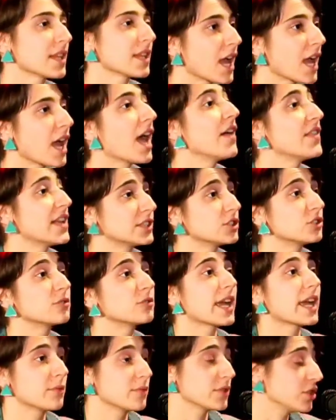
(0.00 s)
And that's
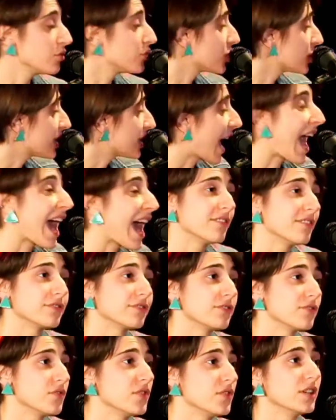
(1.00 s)
great when you just have
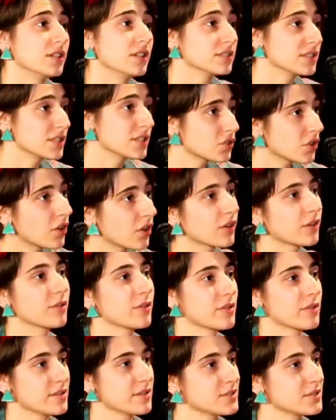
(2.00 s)
the guitar or
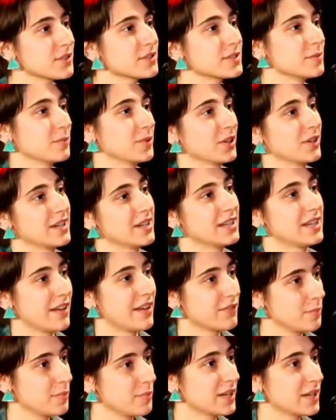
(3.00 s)
the dulcimer and
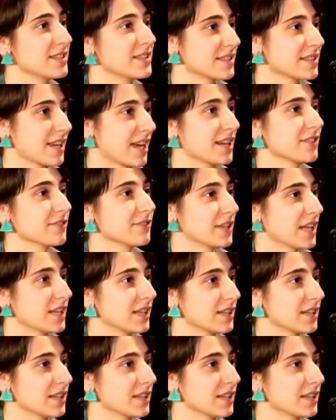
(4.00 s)
everybody is kind of like...